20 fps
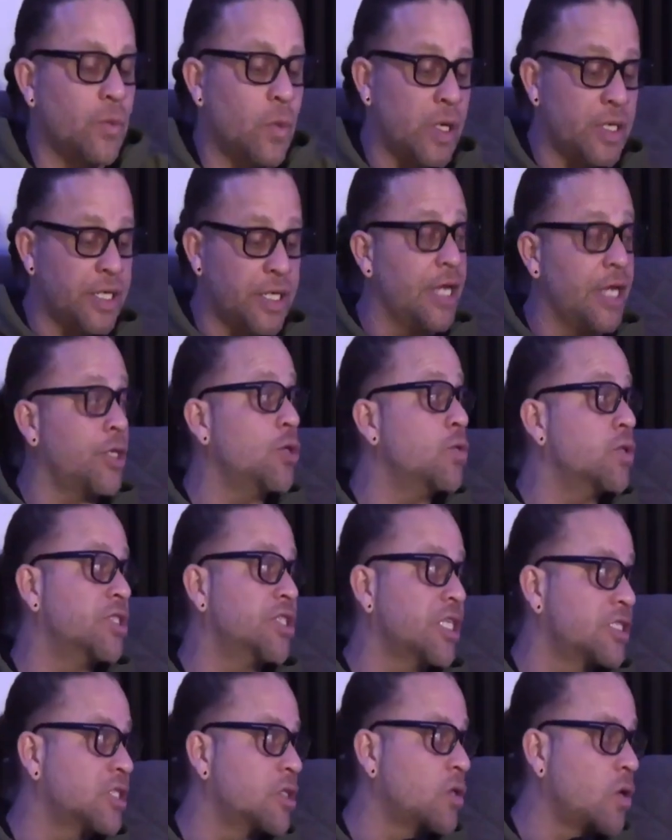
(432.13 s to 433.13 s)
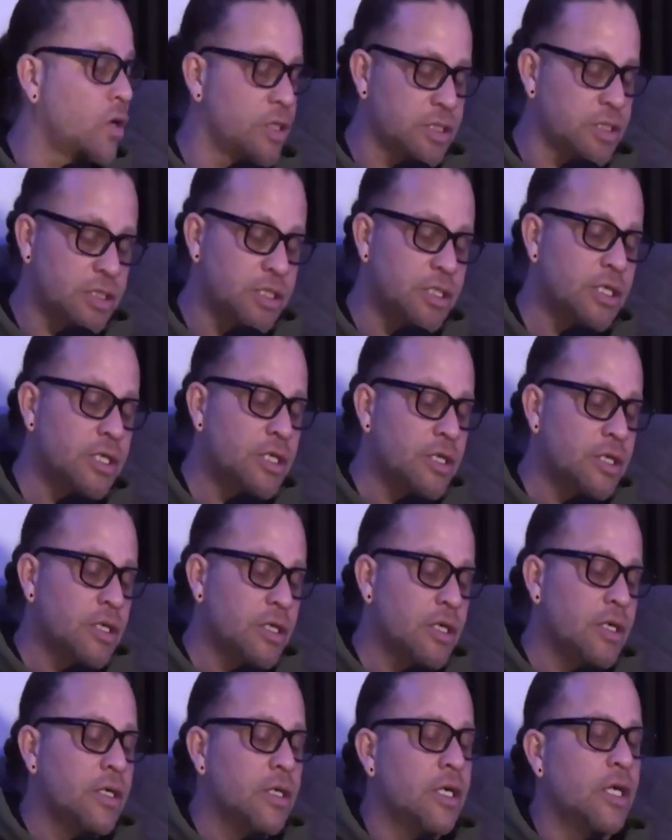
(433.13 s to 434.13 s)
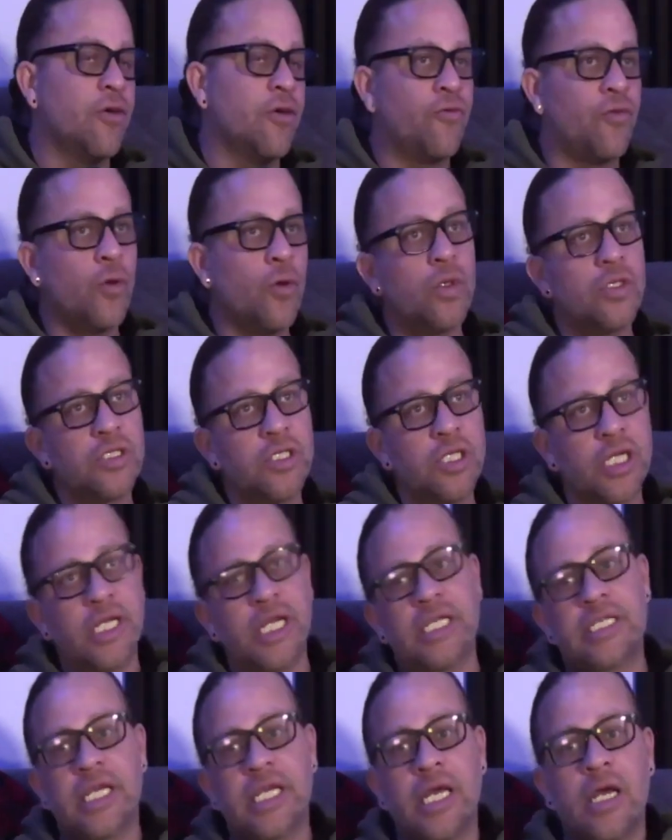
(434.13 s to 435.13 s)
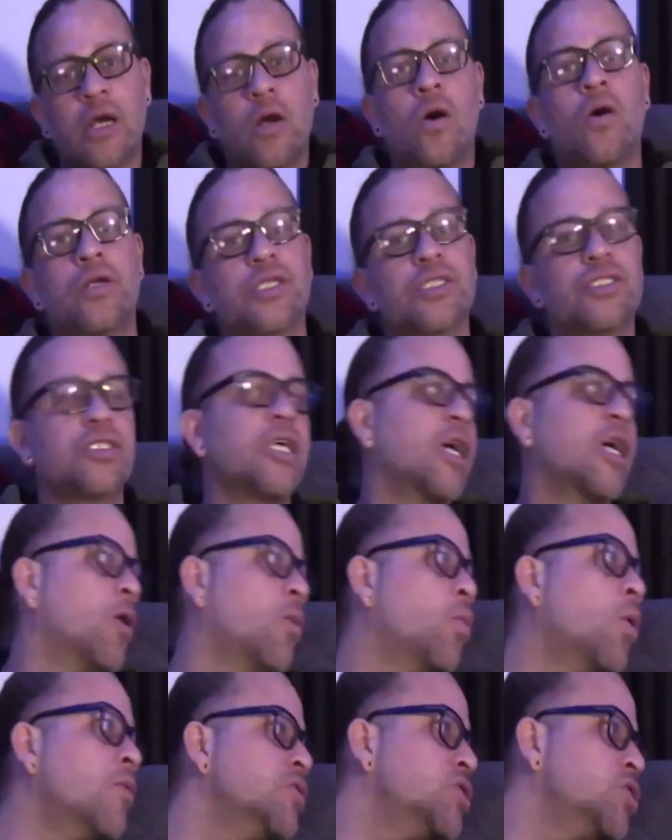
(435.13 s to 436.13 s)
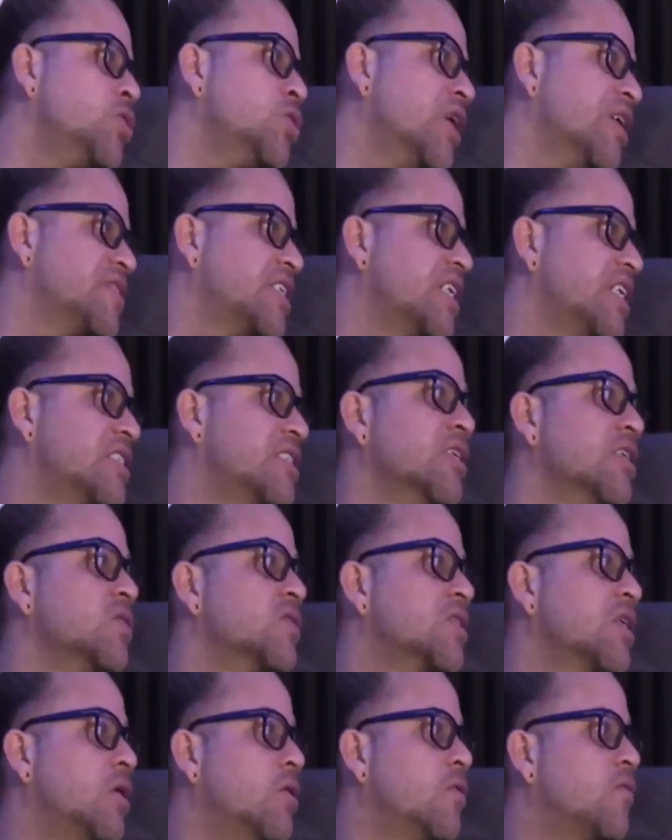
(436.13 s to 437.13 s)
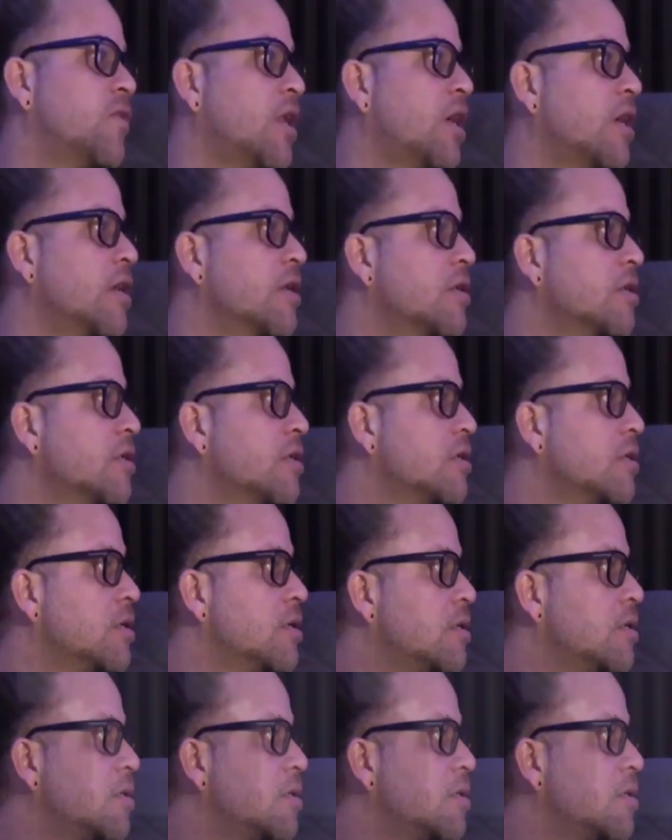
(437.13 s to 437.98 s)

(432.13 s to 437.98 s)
day you was just an artist. Right. If you was looking at that artist now, what would you have said to yourself? Like, you know,